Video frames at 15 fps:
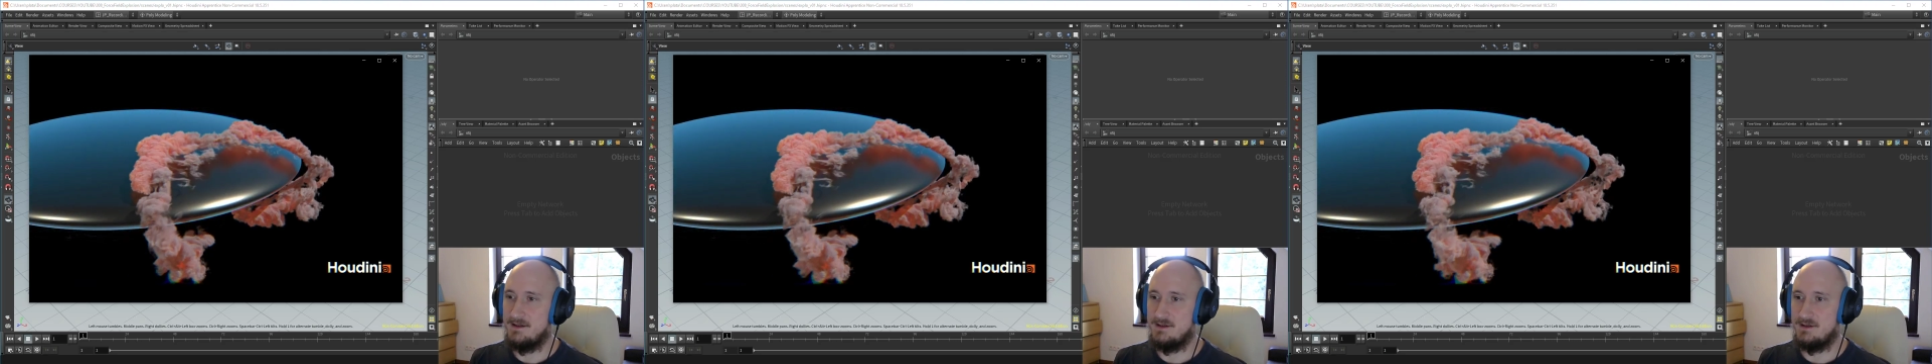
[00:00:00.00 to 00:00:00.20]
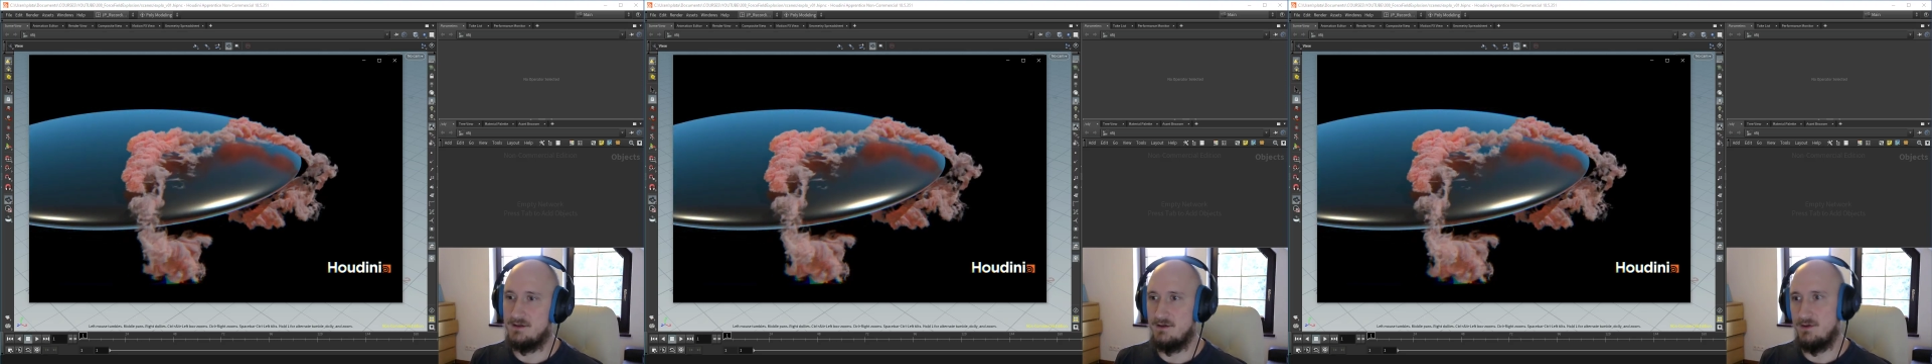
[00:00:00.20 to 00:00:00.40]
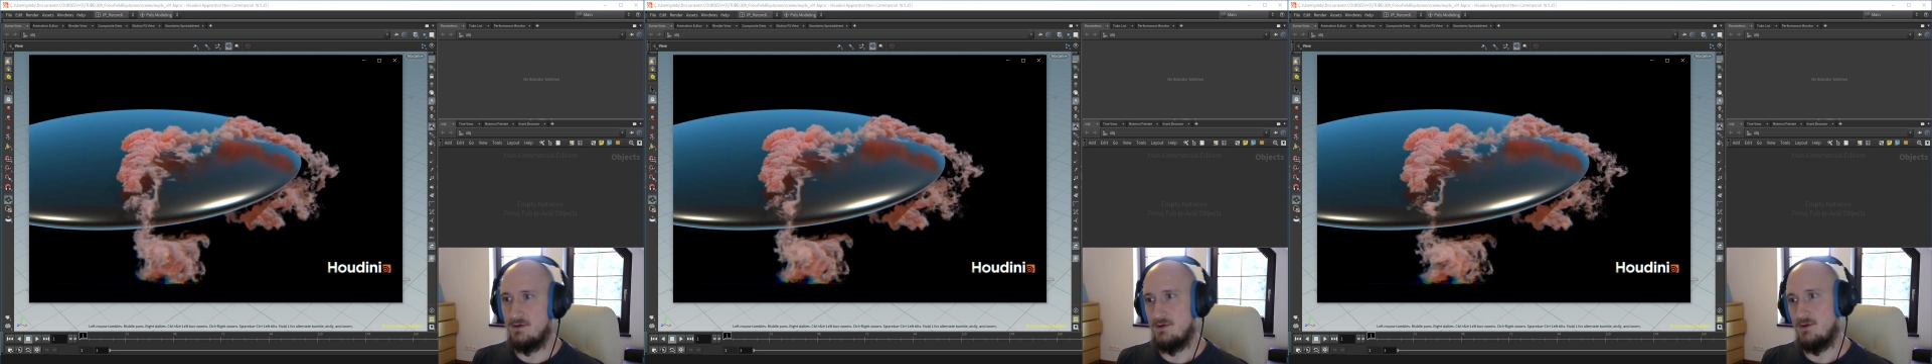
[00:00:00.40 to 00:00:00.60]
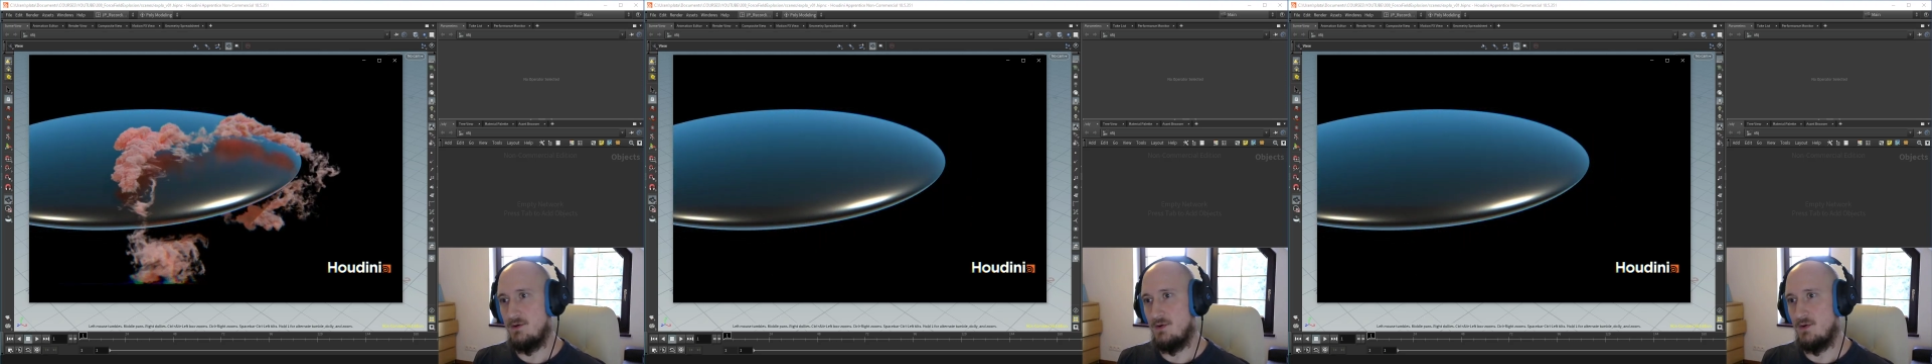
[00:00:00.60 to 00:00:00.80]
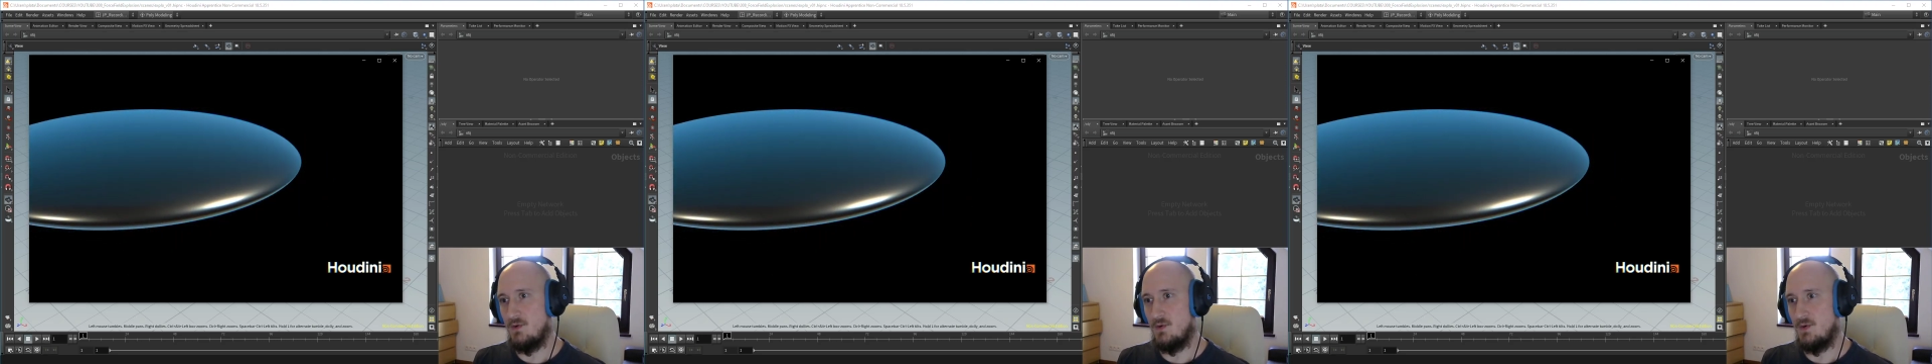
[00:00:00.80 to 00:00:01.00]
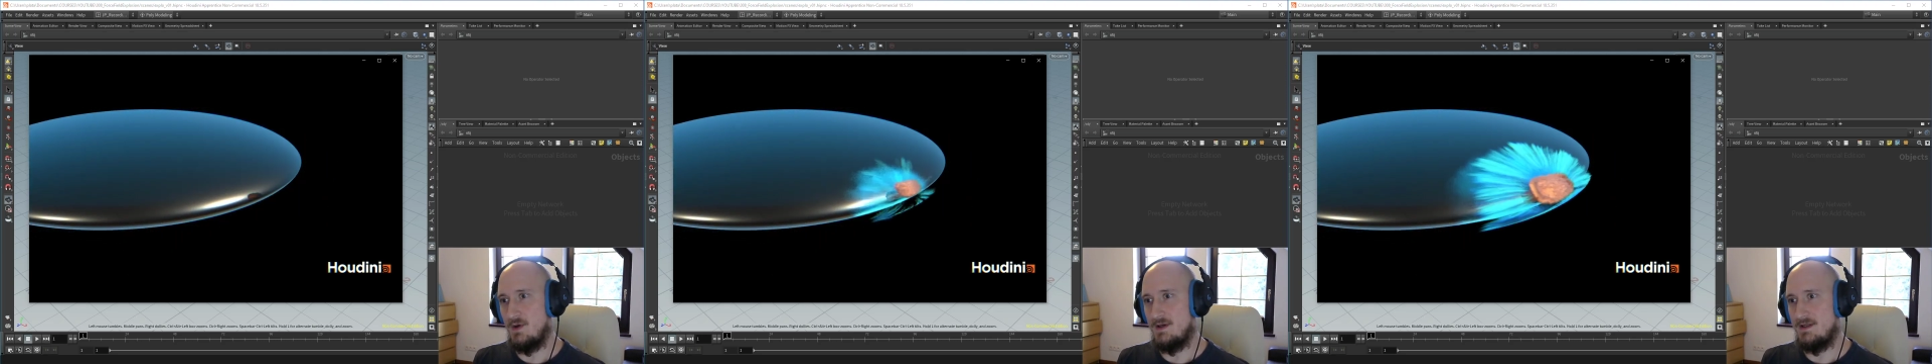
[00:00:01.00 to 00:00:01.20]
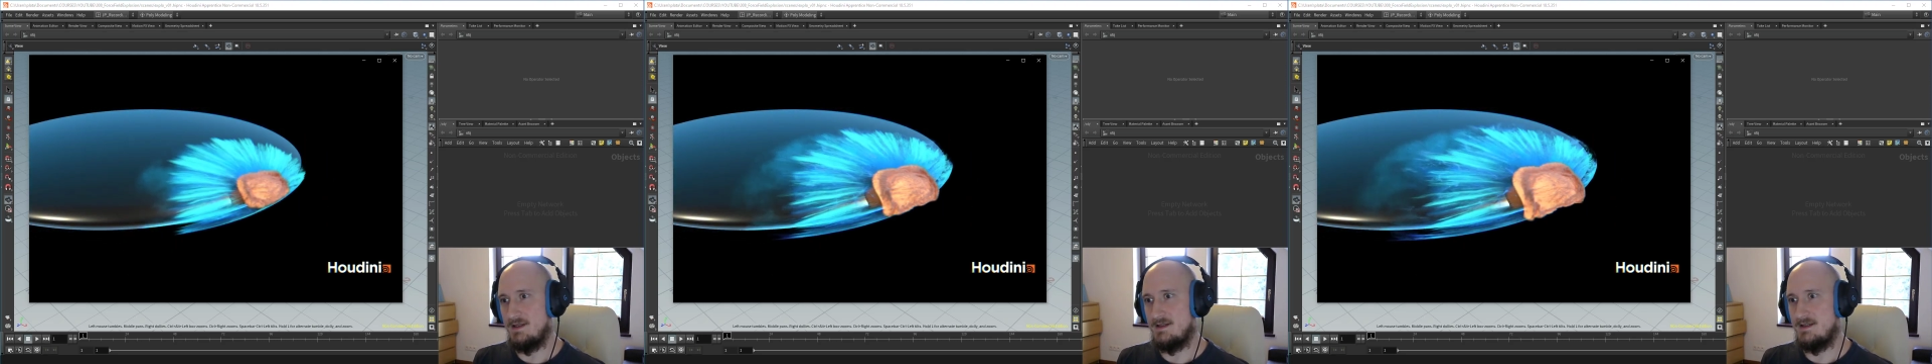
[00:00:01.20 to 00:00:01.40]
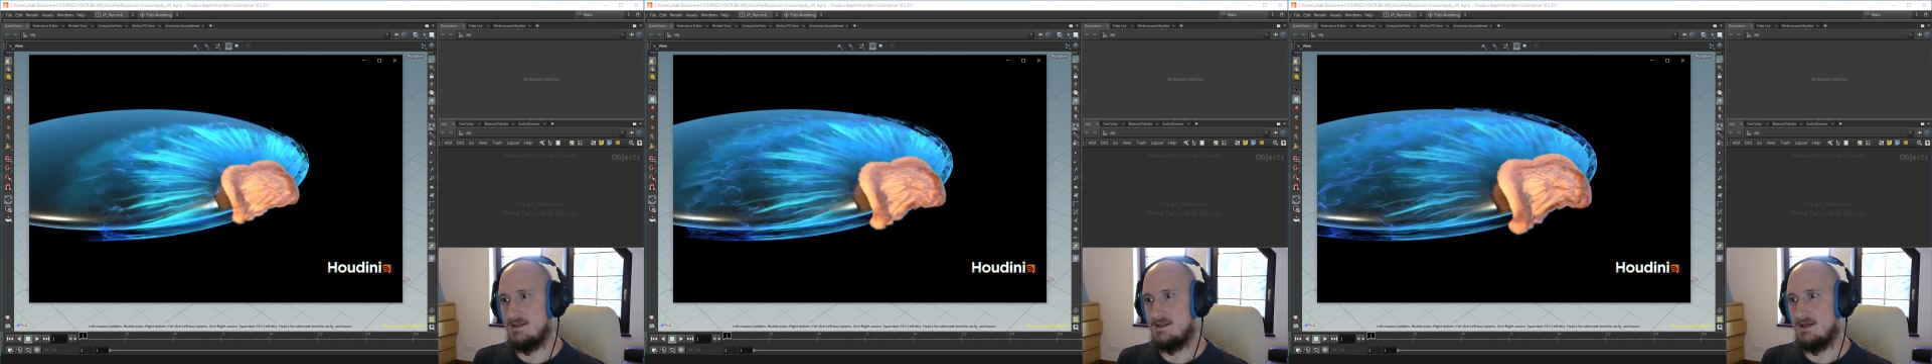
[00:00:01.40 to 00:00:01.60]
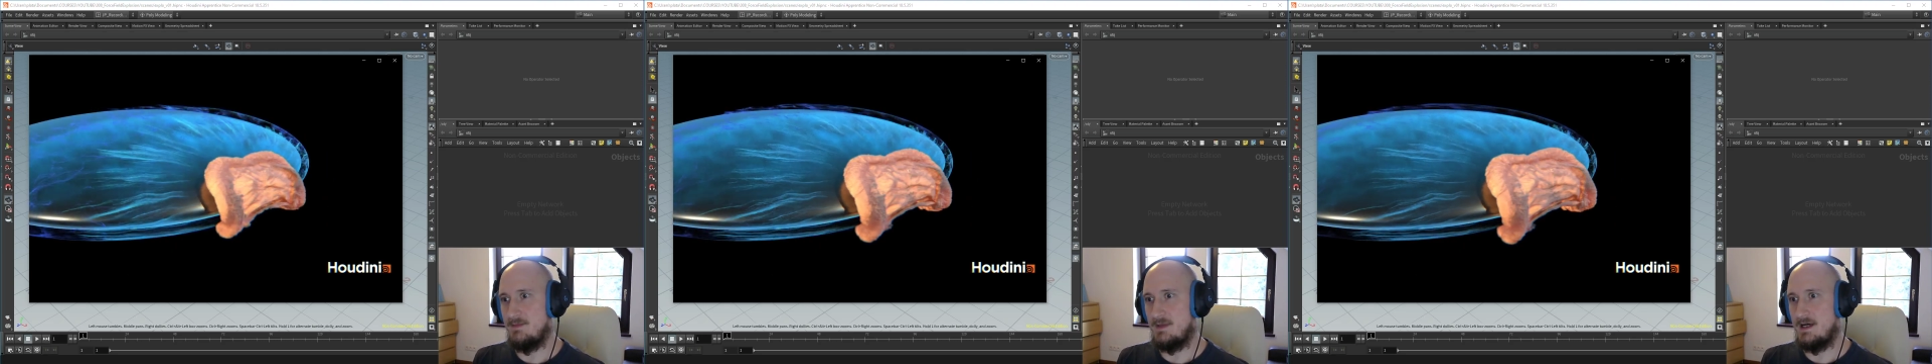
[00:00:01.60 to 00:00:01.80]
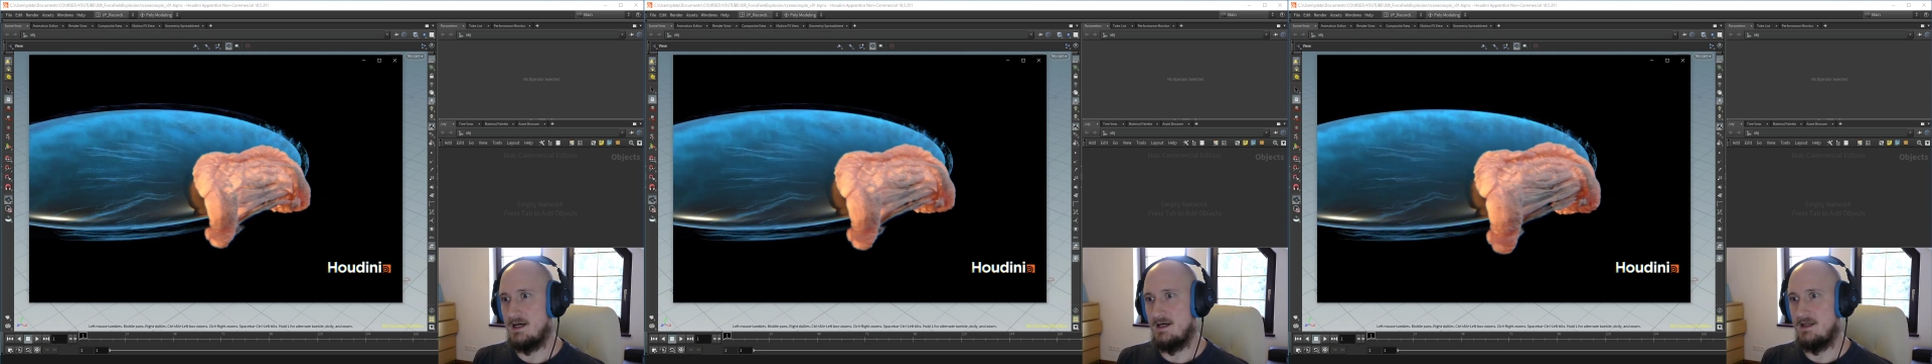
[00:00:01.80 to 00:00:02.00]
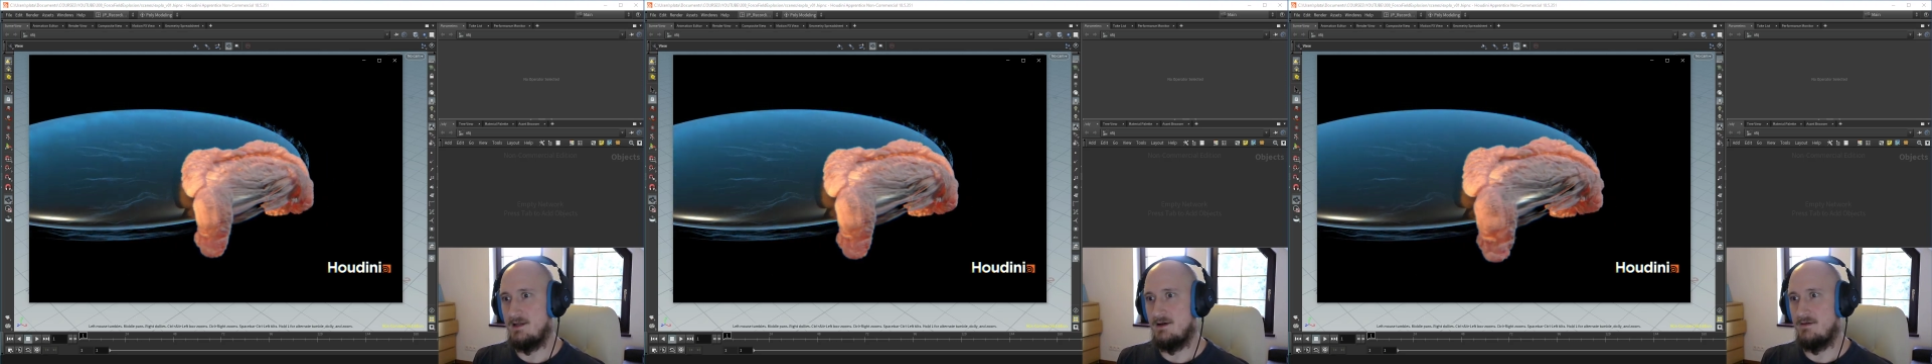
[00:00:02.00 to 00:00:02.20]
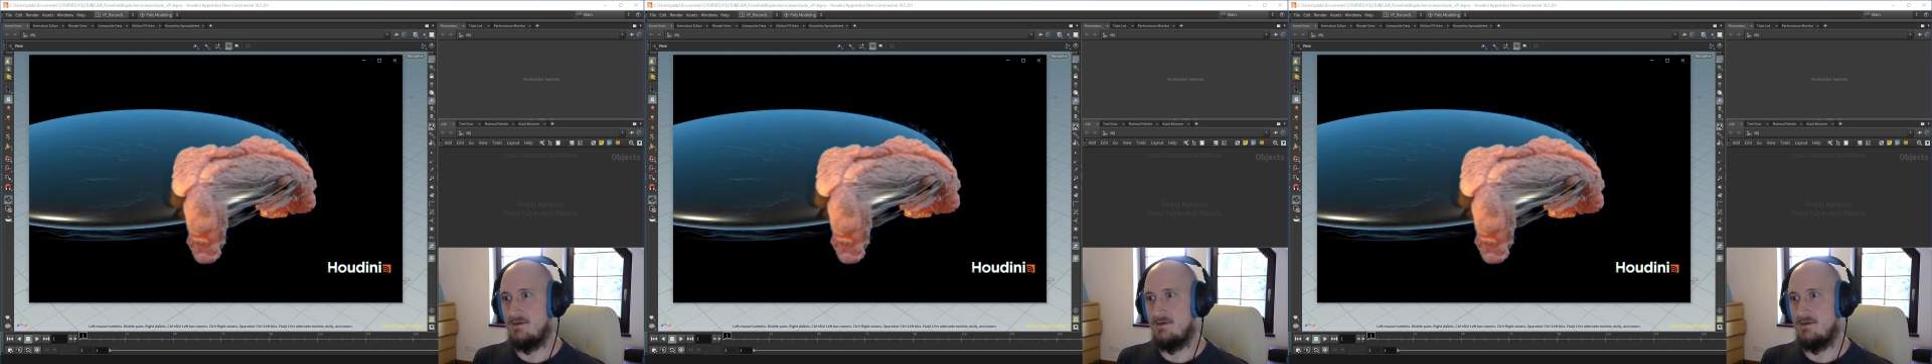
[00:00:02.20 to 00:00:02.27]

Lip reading: So this is some kind